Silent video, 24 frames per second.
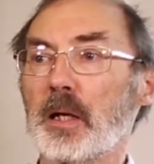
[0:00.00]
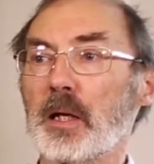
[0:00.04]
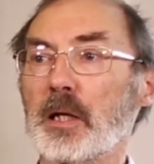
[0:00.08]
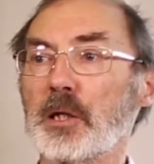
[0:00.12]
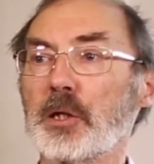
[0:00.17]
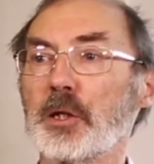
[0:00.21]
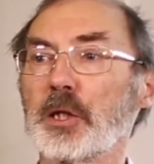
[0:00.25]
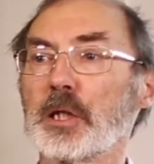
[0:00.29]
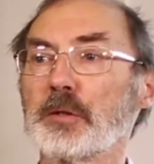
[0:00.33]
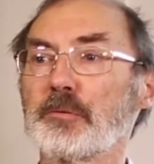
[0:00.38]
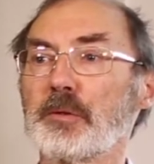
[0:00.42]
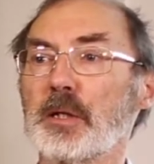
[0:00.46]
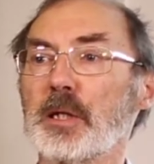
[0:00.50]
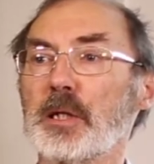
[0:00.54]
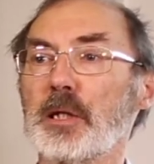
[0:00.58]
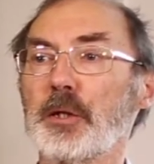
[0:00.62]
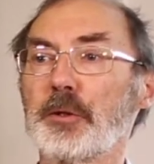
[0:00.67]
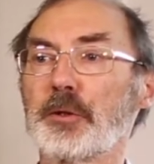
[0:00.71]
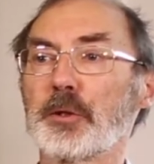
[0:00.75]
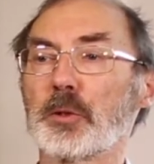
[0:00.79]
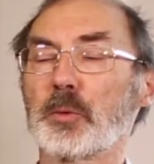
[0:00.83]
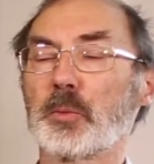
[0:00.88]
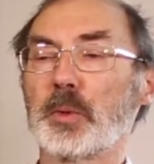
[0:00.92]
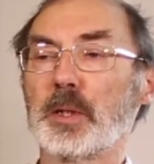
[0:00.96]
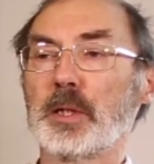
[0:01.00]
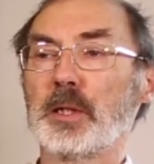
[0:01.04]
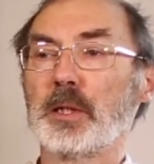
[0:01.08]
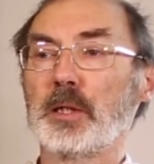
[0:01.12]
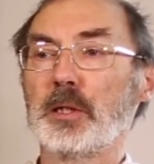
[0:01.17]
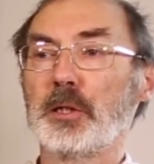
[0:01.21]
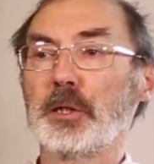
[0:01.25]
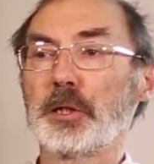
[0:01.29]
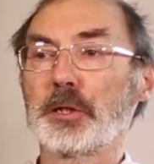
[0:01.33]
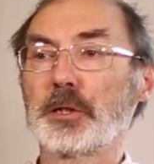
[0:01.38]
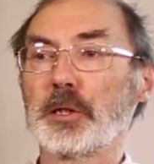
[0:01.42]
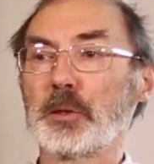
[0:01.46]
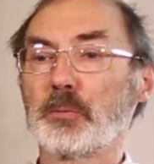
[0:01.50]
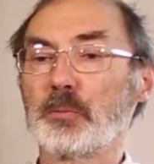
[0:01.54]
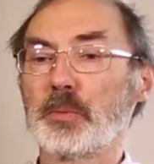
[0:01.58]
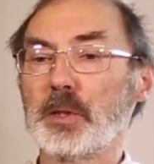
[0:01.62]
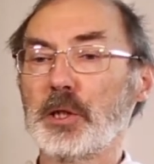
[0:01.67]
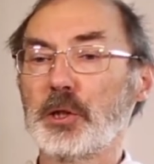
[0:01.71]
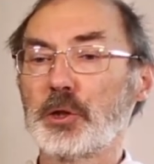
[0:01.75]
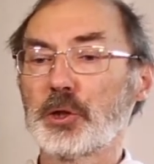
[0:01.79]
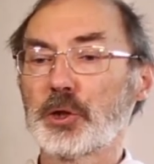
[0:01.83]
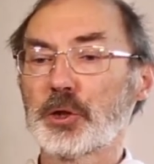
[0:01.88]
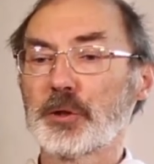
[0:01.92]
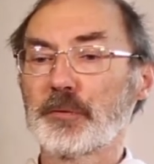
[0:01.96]
and there are other ways in
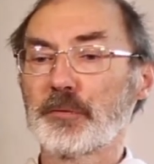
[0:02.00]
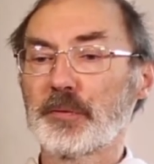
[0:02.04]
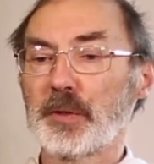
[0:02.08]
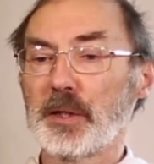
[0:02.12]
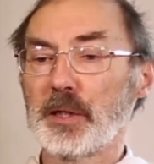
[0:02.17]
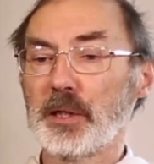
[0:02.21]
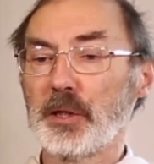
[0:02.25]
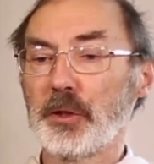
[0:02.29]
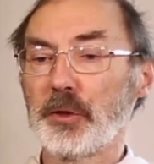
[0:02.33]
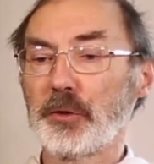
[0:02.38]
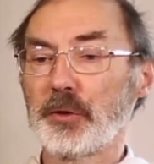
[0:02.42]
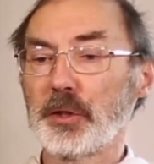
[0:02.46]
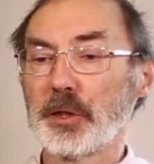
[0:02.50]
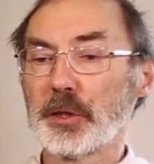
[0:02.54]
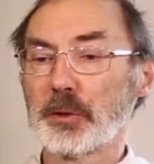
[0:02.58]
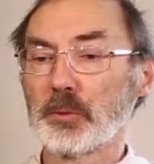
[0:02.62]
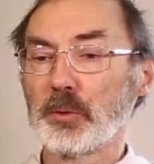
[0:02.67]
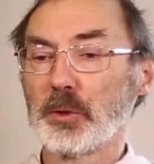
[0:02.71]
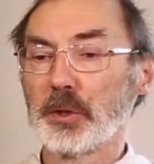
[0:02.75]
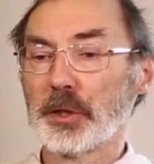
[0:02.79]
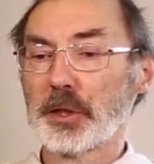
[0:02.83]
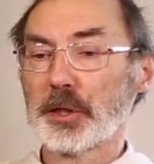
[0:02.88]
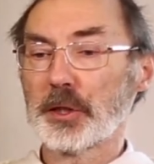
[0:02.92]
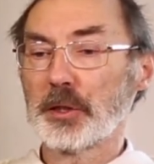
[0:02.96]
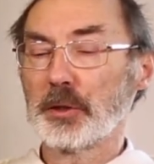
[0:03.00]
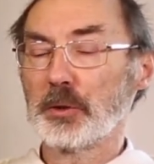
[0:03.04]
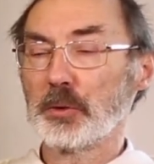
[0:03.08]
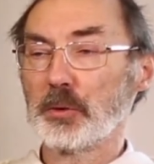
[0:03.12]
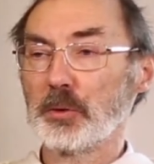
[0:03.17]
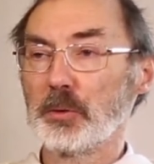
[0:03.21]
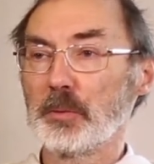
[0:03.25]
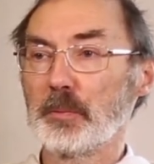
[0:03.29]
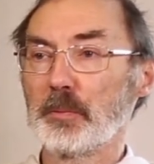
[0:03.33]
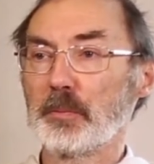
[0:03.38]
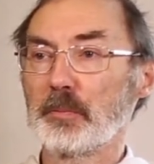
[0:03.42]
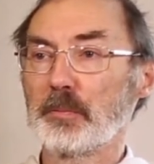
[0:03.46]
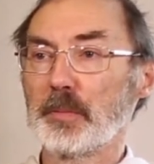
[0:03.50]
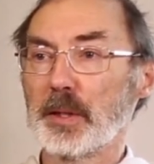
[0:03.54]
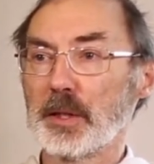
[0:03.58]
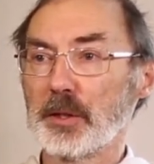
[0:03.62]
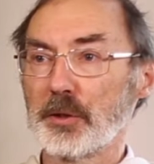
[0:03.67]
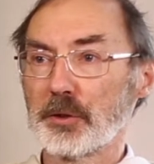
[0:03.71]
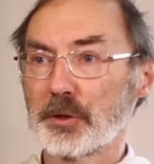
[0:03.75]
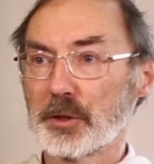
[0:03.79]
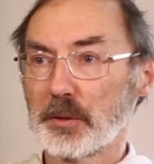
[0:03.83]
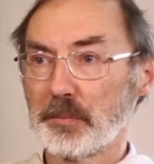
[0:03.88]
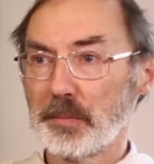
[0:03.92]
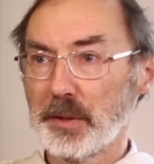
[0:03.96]
which faith is also
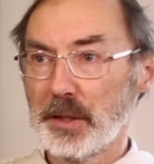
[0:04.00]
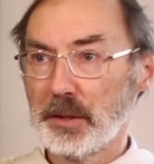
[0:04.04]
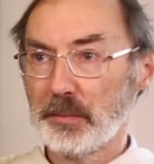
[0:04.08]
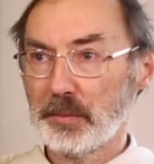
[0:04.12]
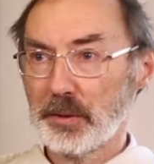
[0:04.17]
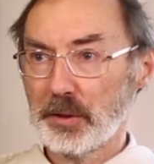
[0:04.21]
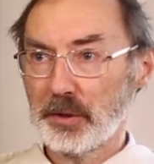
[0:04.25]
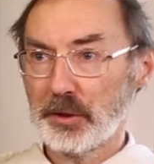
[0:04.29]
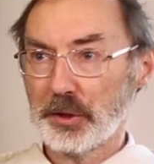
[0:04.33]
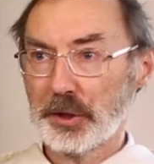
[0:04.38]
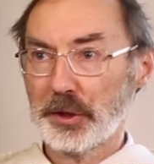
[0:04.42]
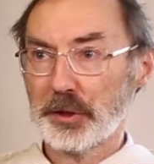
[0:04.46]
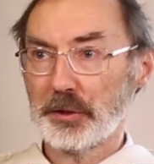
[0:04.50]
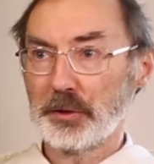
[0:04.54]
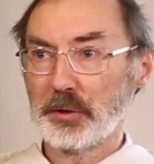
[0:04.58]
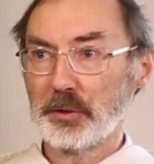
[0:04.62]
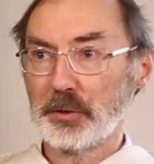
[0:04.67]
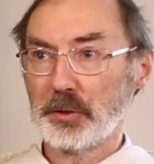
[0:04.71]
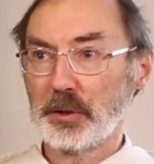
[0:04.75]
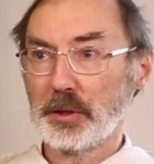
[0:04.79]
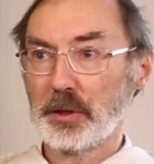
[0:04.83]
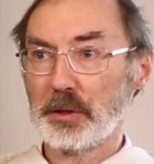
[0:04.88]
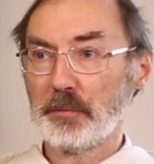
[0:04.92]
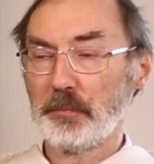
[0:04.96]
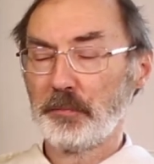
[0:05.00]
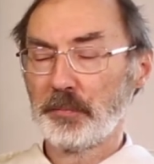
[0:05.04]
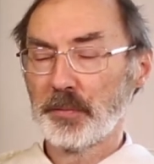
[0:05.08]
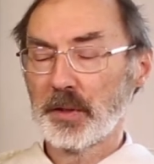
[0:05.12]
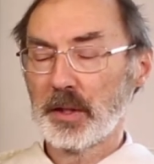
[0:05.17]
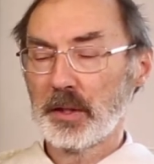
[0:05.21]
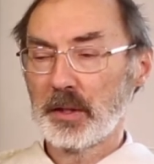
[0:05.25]
meant to be personal.